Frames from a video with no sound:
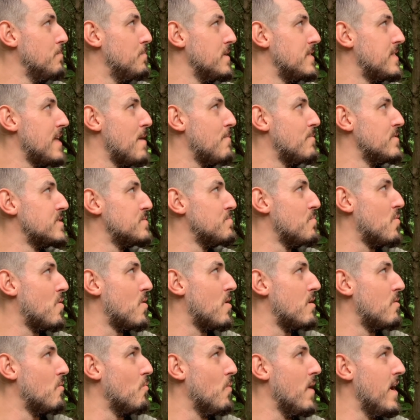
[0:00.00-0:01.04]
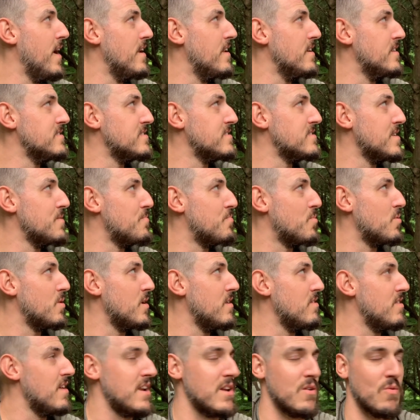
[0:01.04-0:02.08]
but that was more wet and slippery
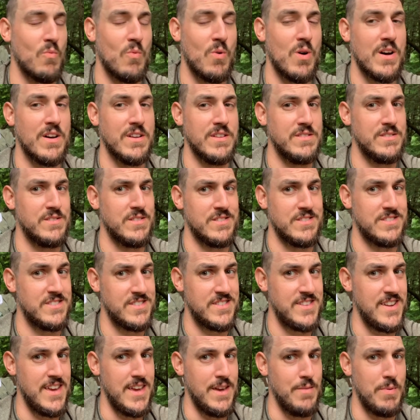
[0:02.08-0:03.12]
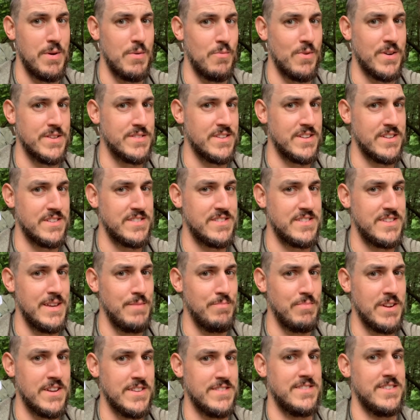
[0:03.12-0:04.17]
than it was steep. It wasn't a
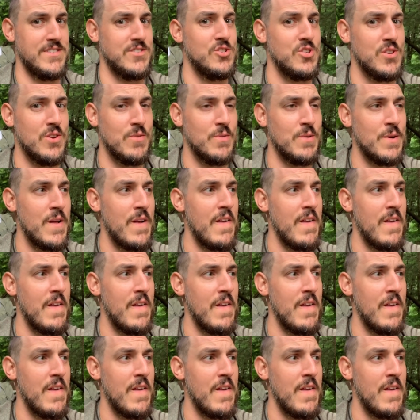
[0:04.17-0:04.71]
steepness issue.